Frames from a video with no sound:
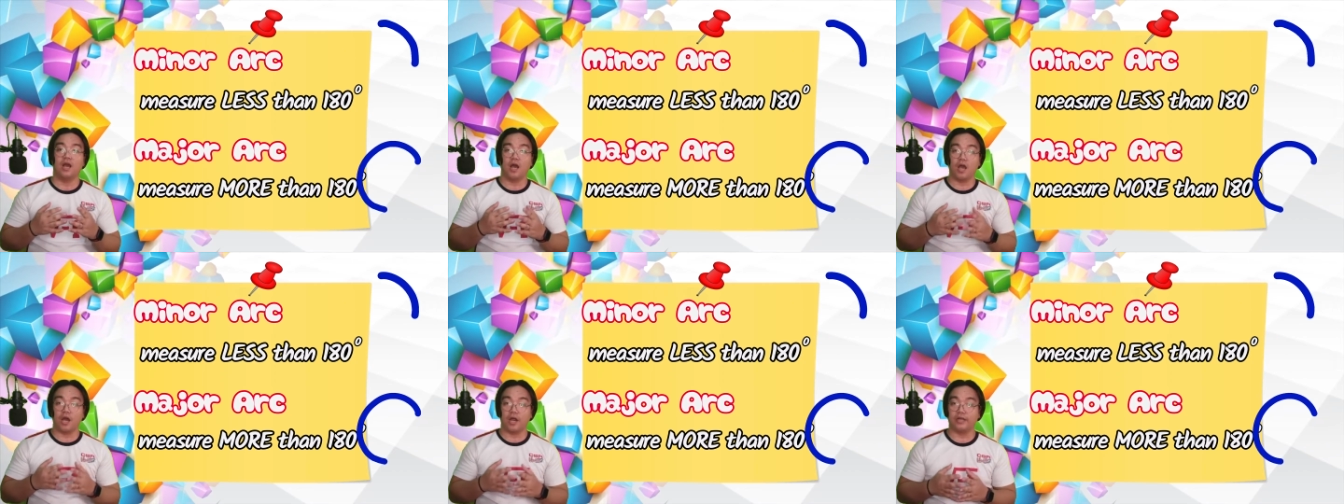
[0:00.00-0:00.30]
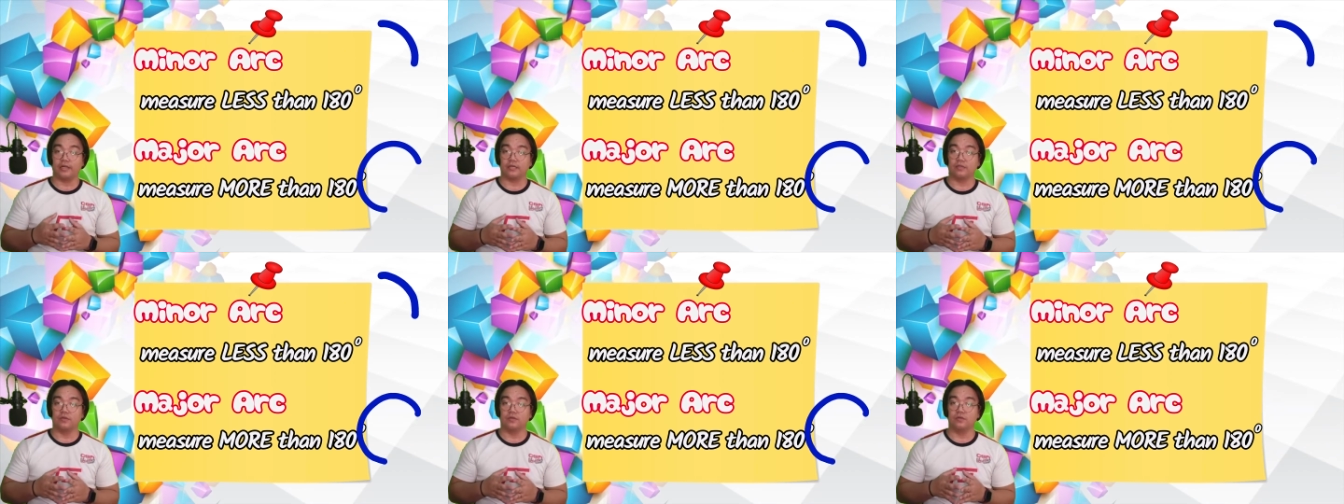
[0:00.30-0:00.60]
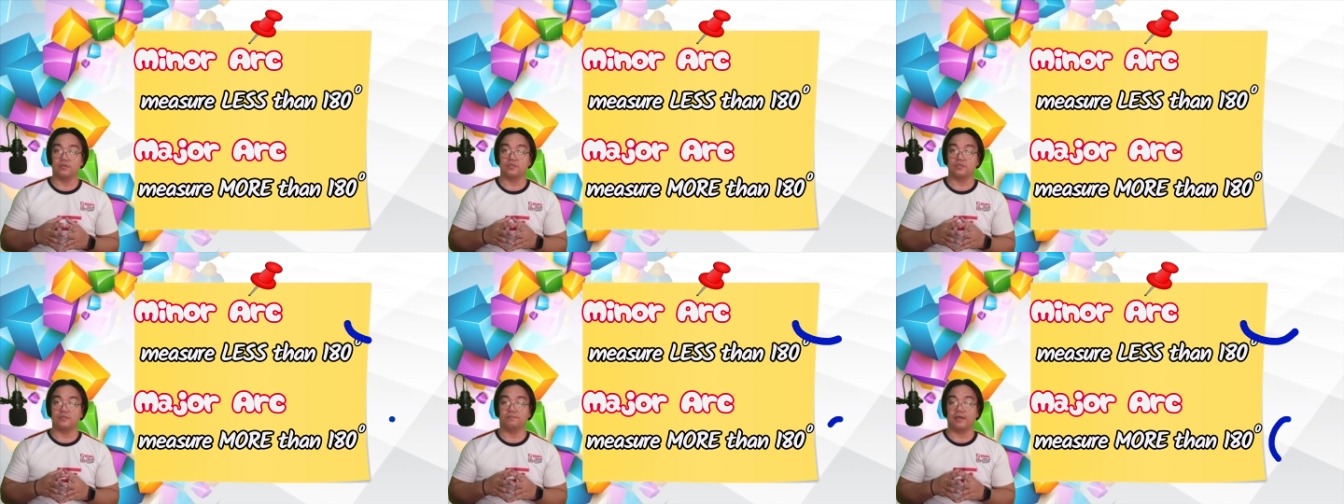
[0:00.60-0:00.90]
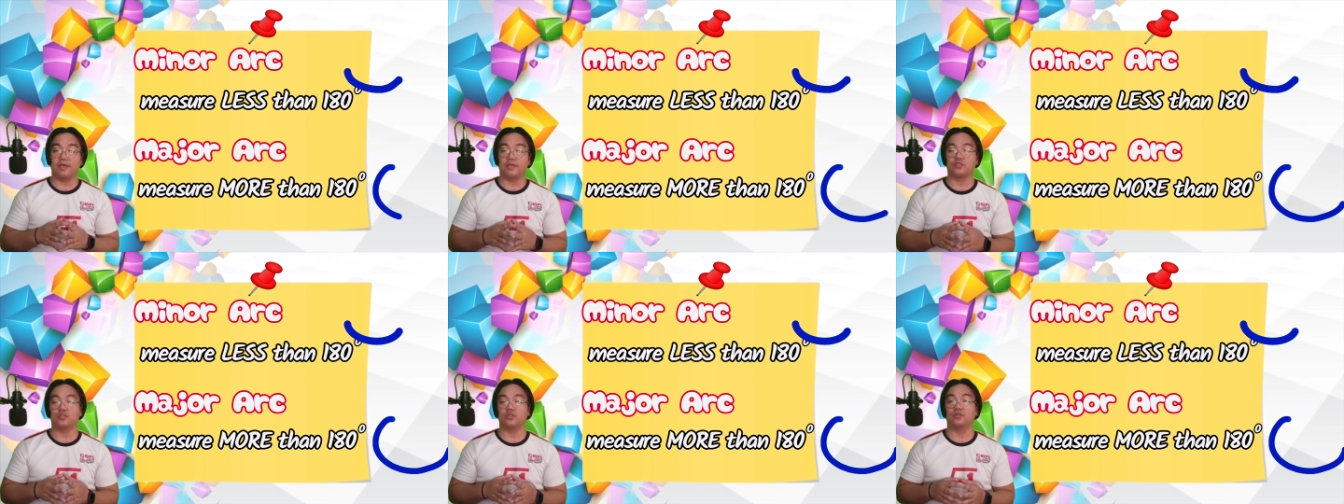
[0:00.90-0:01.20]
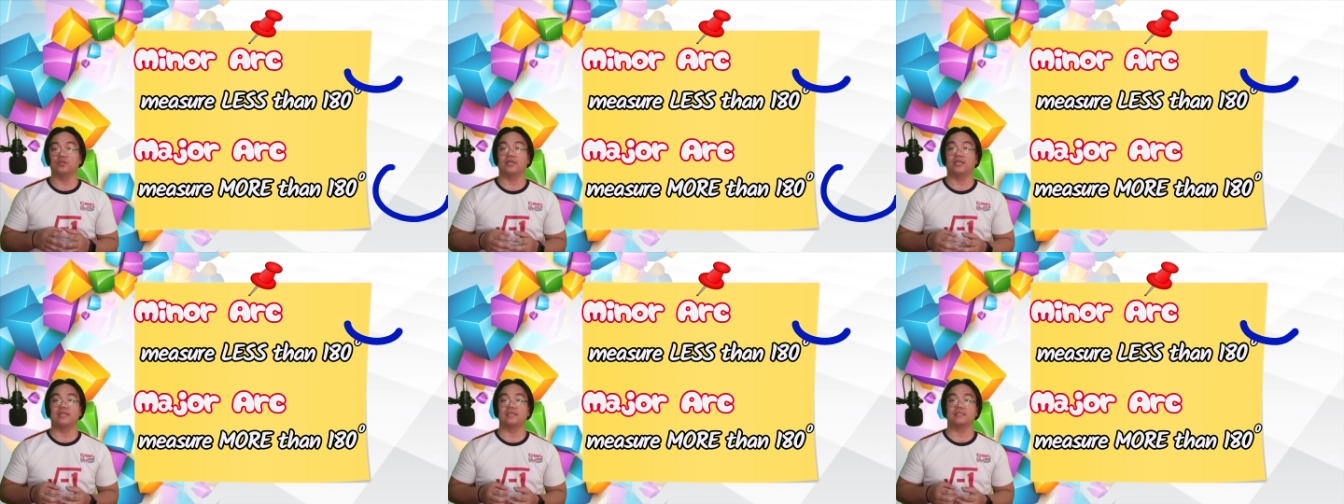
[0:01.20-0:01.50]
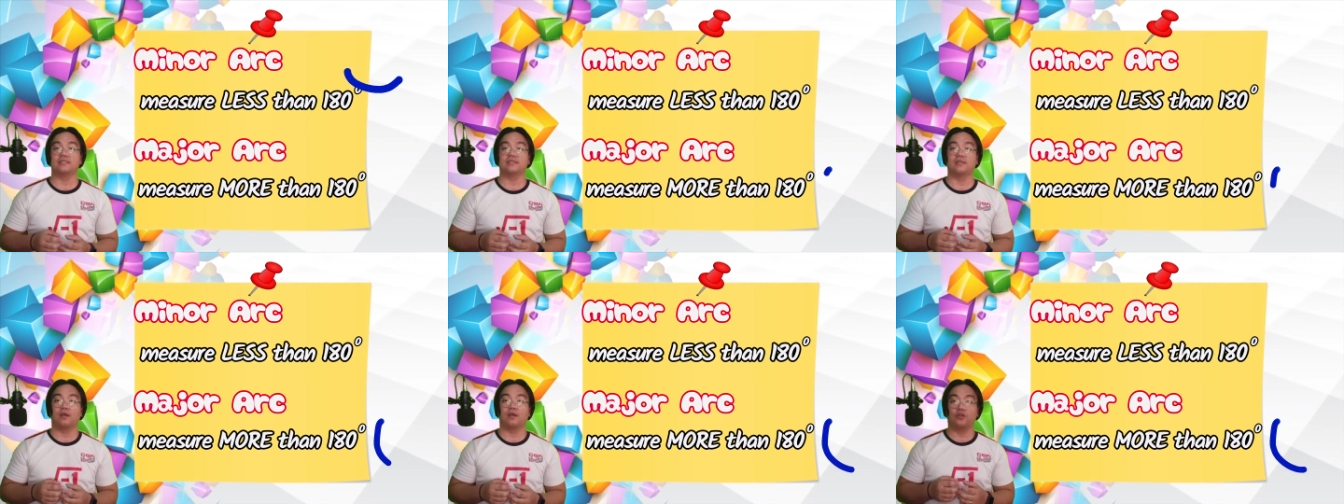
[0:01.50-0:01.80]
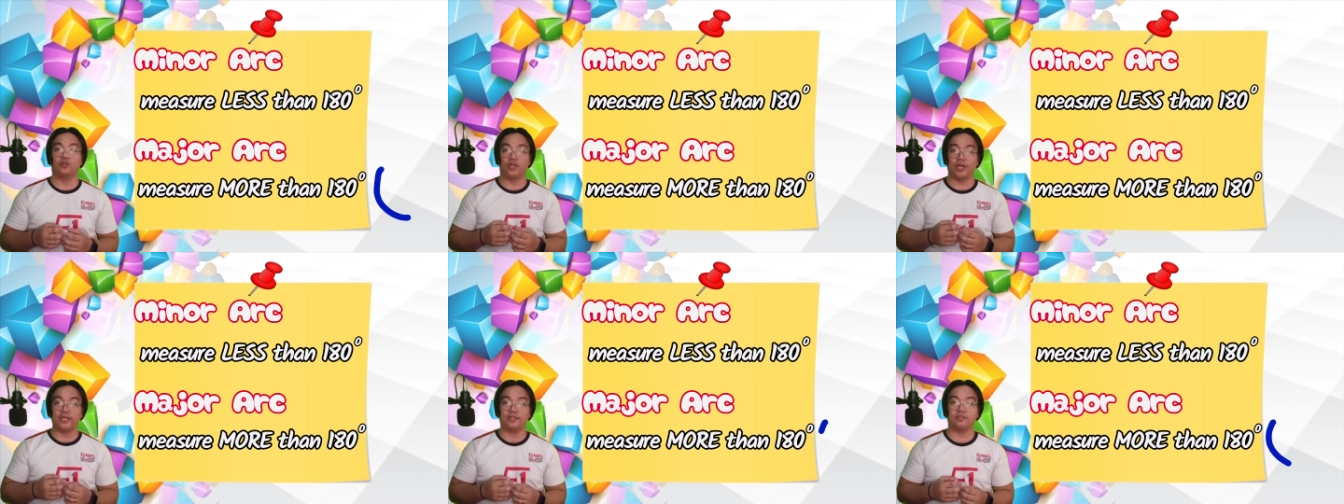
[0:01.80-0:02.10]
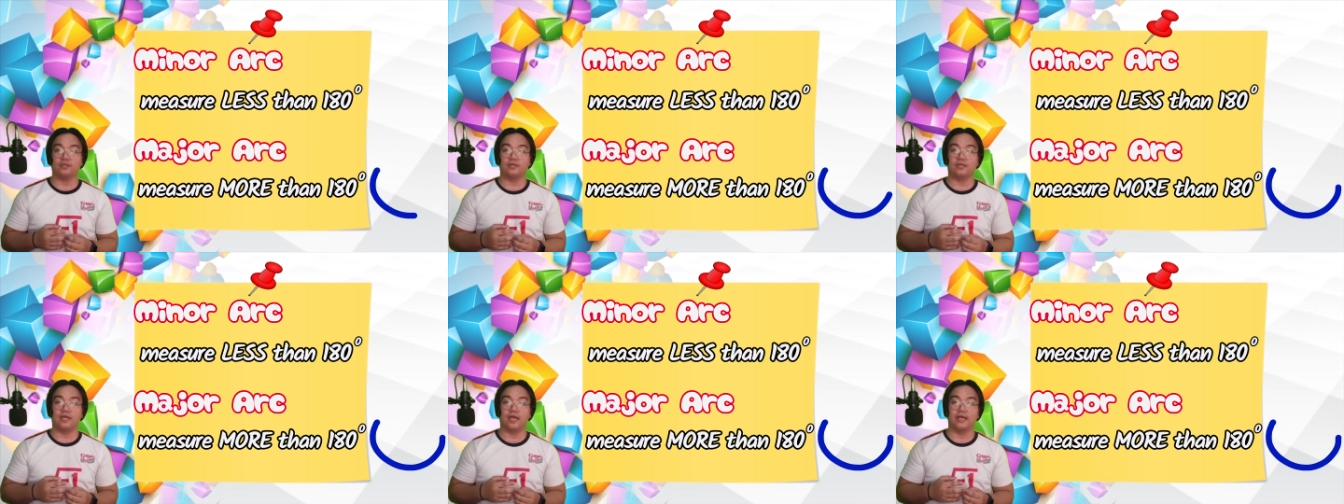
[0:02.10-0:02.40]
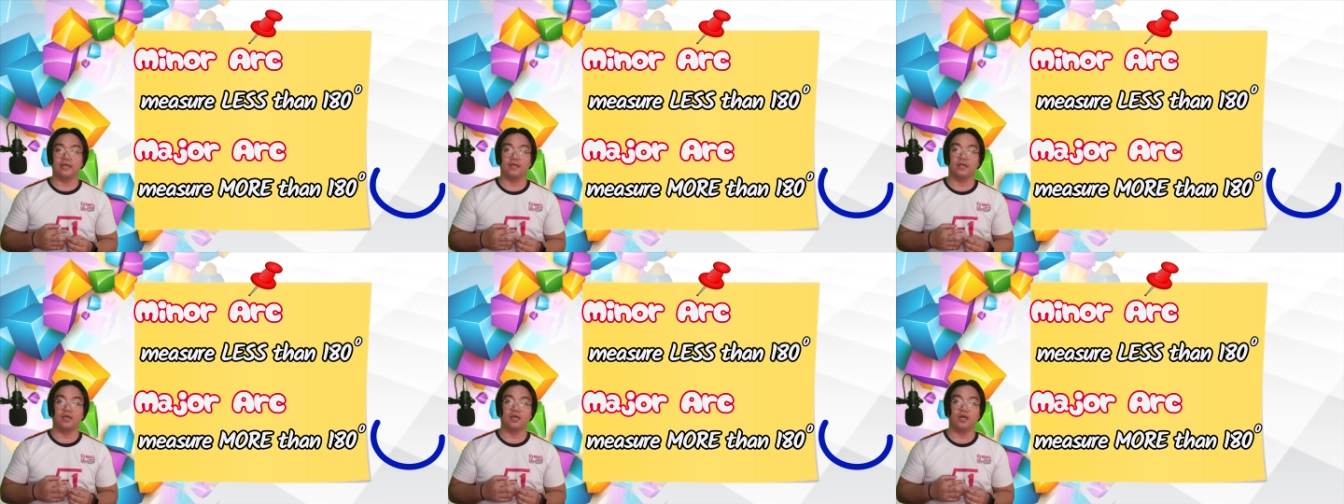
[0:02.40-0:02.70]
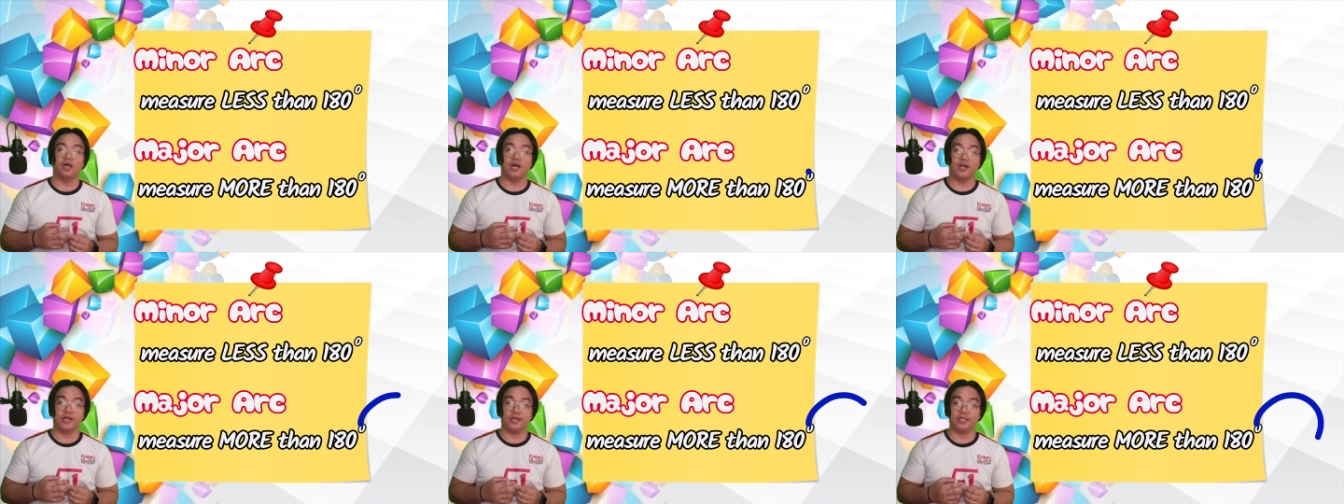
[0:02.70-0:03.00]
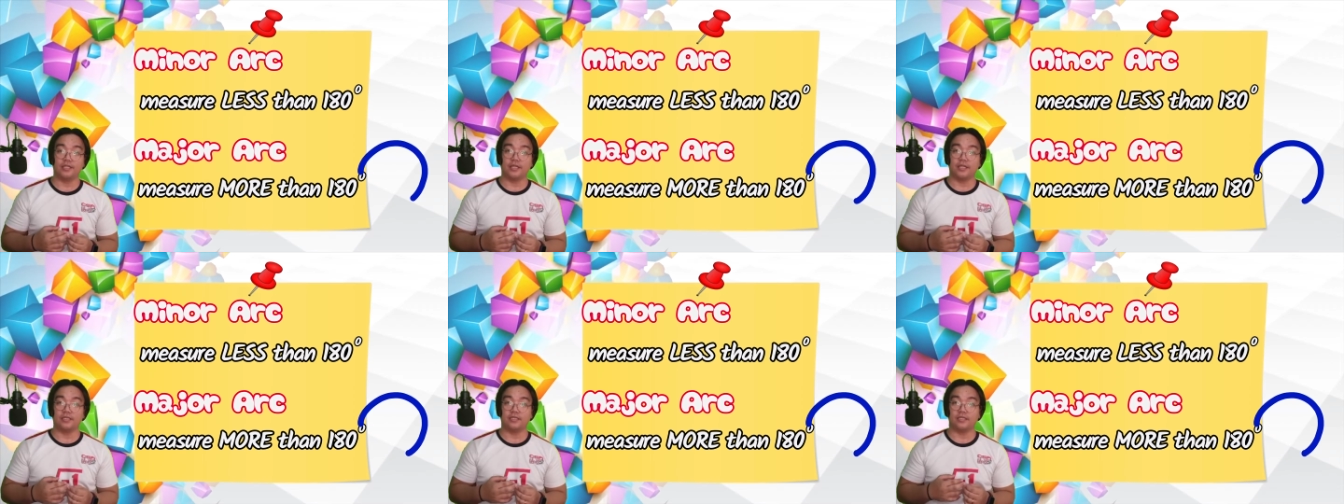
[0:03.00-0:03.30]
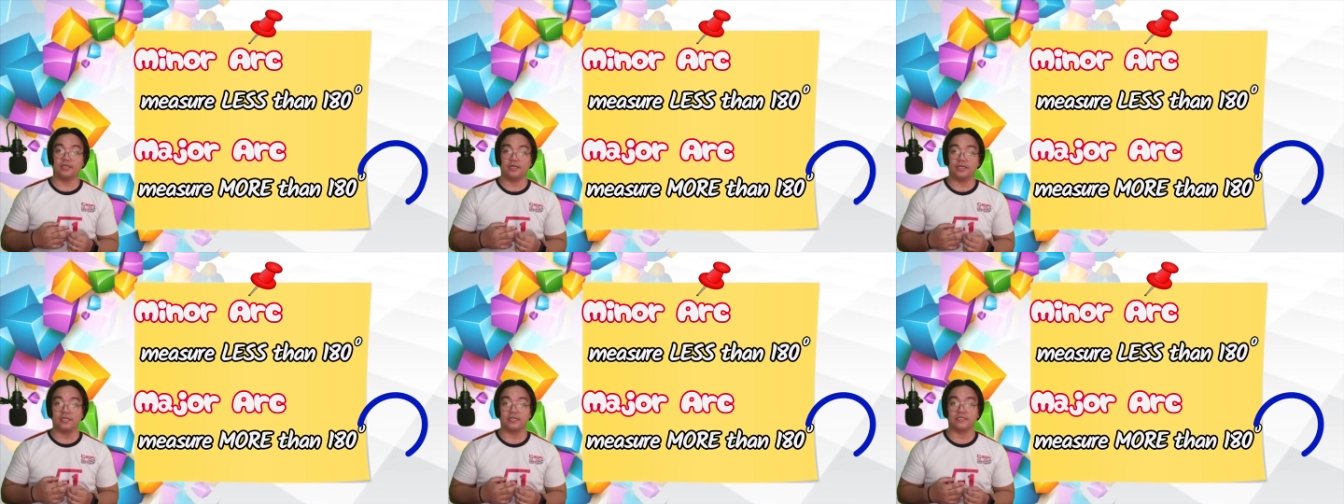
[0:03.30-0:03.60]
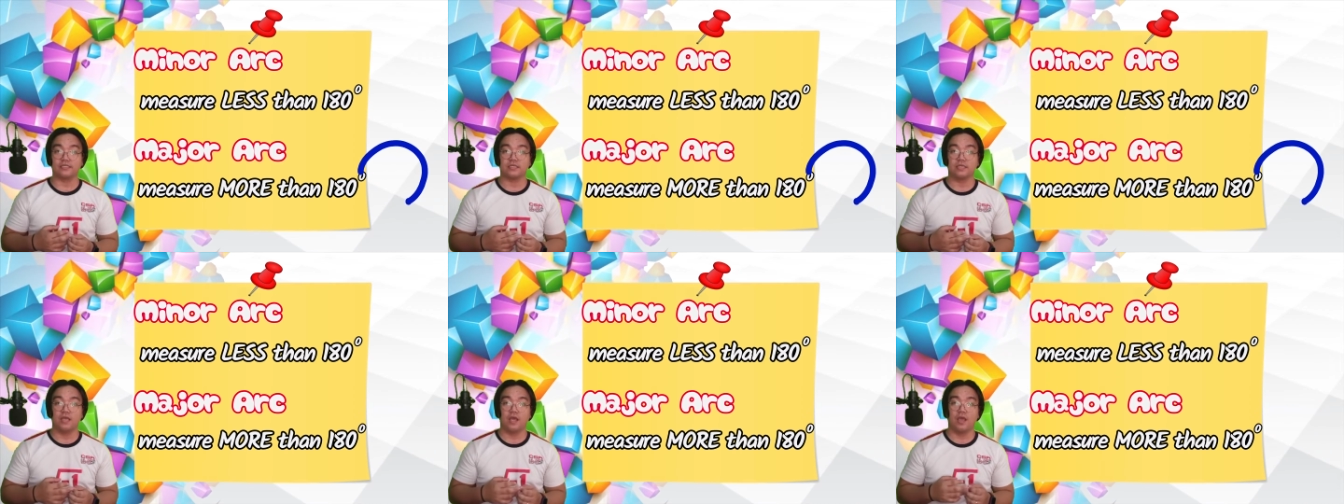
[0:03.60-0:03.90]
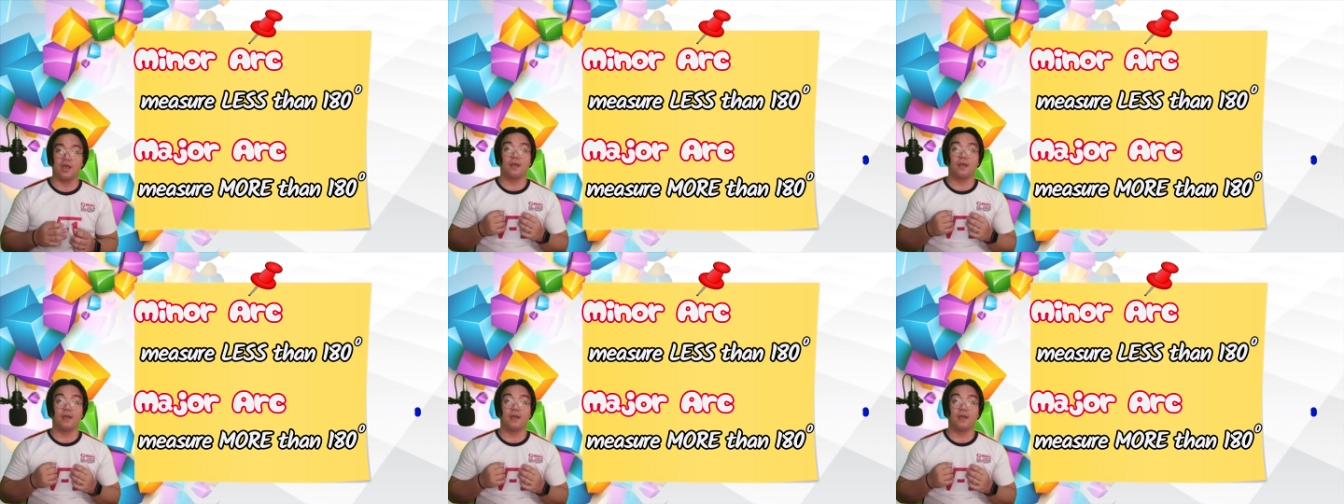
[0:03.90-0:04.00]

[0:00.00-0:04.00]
arc whose measure is greater than one hundred eighty degrees.